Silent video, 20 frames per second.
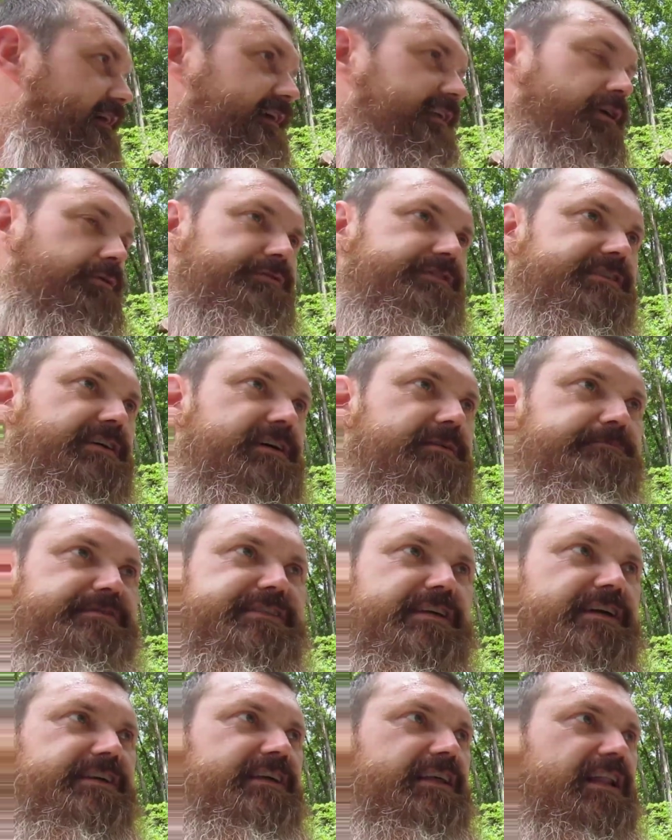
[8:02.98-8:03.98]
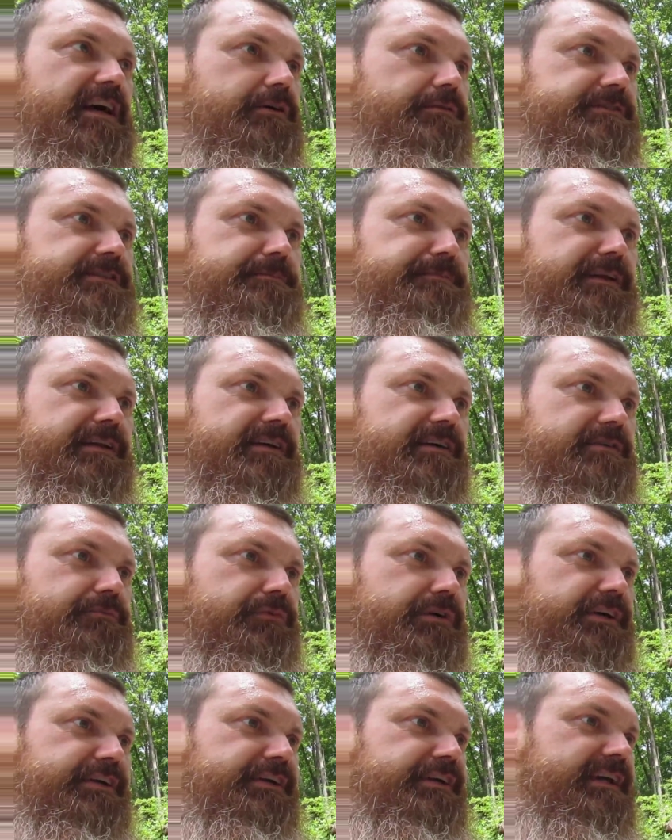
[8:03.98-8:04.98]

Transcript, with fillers: I know some cellulose, depending on where you